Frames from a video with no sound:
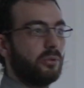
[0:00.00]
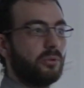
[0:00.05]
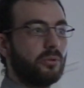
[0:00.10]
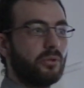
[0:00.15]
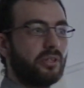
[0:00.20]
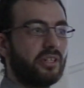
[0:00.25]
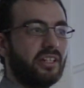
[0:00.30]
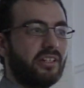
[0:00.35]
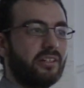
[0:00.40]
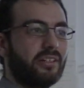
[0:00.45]

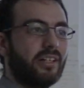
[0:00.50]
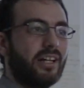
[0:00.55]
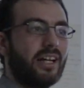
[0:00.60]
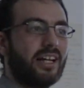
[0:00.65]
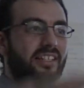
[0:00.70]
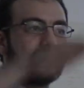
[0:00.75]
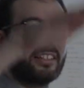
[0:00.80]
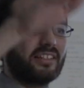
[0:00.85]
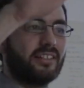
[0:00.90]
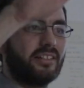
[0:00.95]
Who here
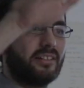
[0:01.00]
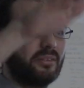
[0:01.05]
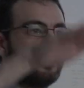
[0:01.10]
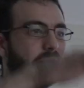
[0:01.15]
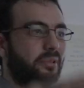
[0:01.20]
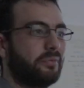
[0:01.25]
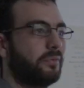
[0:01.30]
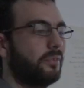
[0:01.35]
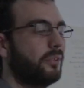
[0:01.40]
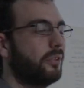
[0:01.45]
has heard
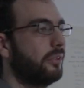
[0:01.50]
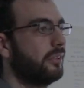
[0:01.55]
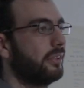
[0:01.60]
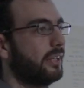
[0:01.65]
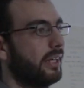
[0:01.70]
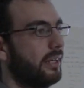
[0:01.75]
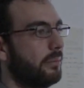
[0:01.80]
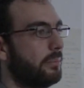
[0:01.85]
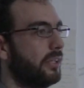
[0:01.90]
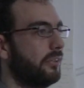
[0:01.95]

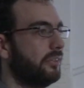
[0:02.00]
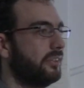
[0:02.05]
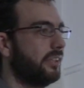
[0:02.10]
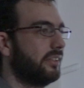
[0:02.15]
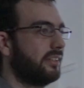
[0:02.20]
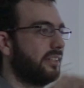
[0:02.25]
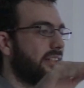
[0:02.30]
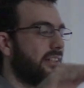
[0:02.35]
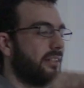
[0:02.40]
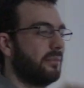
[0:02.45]
before about
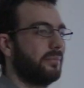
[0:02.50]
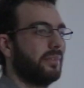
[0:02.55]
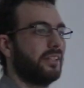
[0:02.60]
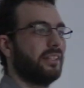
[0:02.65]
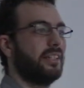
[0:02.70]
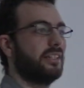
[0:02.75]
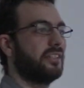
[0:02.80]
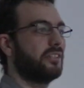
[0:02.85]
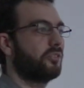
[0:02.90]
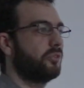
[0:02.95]
the term
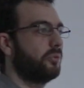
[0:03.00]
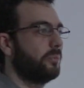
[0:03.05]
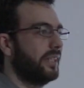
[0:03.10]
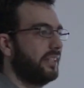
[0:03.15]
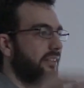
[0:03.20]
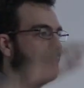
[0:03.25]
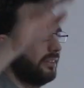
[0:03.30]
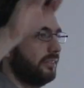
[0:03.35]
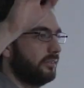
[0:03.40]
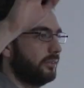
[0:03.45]

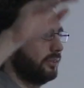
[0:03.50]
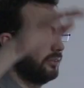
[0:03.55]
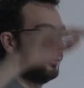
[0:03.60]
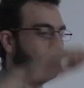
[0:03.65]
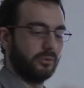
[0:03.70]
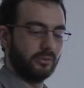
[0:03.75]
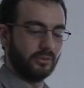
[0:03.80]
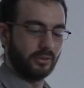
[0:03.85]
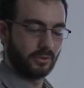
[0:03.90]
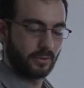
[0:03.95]
instrumental
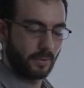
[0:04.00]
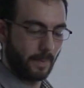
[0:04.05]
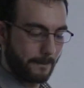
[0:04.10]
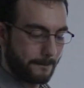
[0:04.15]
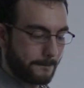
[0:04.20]
goal?